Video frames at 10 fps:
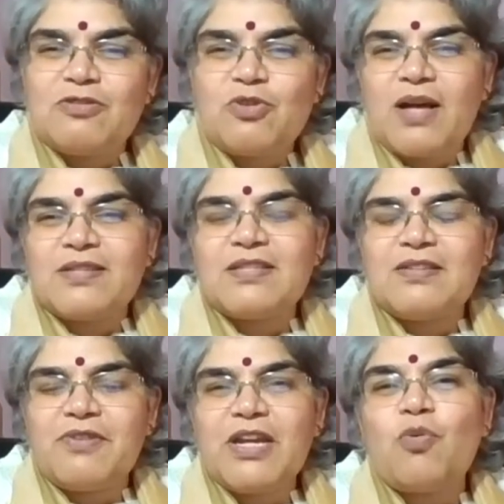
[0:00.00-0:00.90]
So ours is a
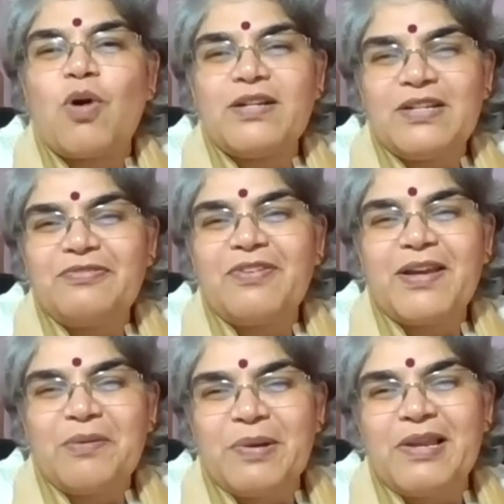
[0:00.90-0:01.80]
very
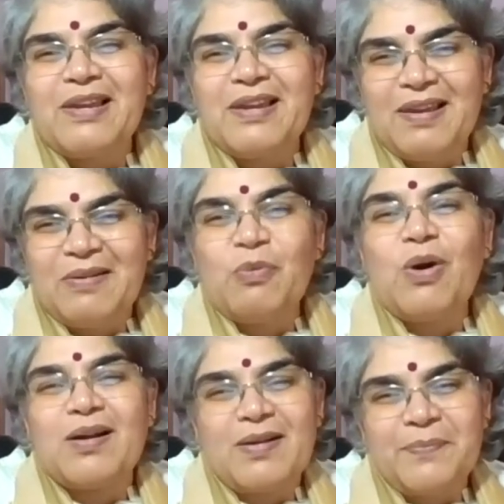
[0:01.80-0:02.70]
quantifiable
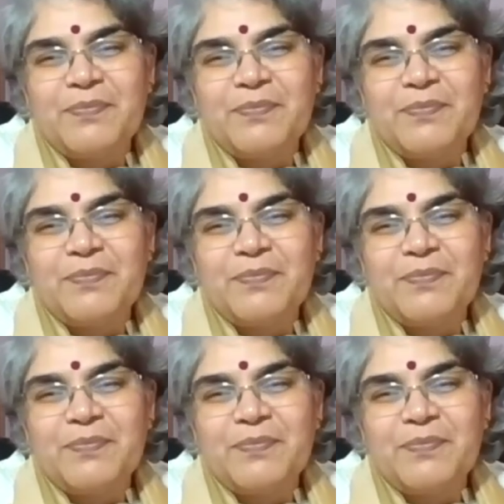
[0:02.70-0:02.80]
work.